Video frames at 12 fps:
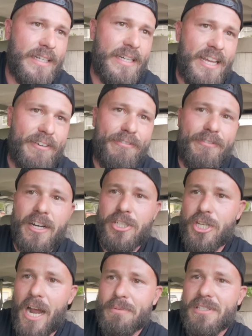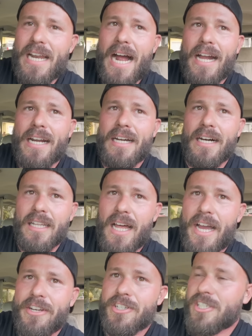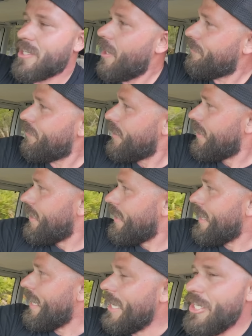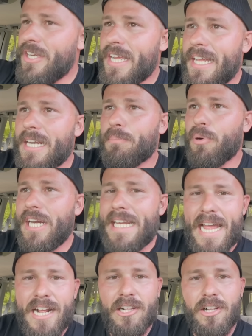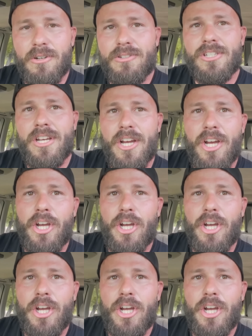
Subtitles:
If a shop's not gonna align your stuff and you can get it pretty dang close,